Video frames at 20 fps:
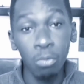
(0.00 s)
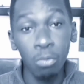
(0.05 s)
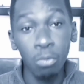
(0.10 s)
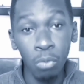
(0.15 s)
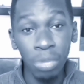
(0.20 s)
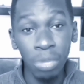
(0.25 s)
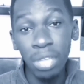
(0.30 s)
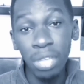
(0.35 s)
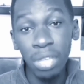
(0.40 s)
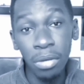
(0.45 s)

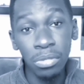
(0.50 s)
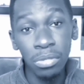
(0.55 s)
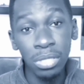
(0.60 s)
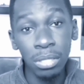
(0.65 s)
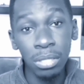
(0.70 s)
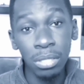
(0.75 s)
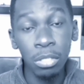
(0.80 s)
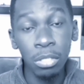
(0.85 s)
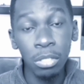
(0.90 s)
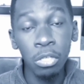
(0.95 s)

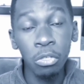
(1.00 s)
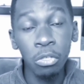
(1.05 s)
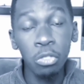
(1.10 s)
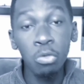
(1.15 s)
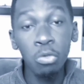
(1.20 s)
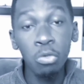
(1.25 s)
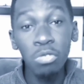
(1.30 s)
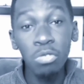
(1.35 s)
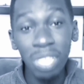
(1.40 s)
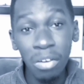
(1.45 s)

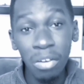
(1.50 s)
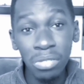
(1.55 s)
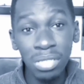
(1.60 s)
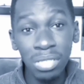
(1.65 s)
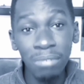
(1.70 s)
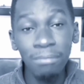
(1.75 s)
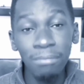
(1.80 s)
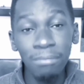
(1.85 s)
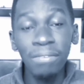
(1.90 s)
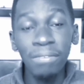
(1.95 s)

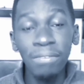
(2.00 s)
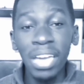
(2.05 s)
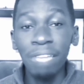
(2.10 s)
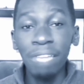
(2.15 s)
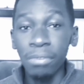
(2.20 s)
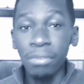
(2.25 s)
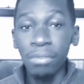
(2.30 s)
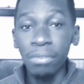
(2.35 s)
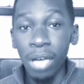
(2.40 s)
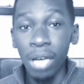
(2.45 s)

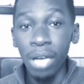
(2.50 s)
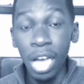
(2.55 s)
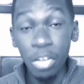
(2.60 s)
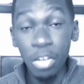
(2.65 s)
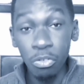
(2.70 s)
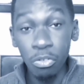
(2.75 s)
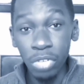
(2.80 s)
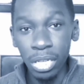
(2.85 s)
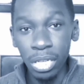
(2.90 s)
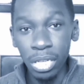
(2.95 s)

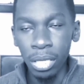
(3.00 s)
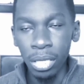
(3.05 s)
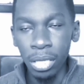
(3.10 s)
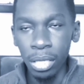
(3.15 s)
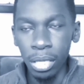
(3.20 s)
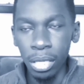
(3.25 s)
2,500.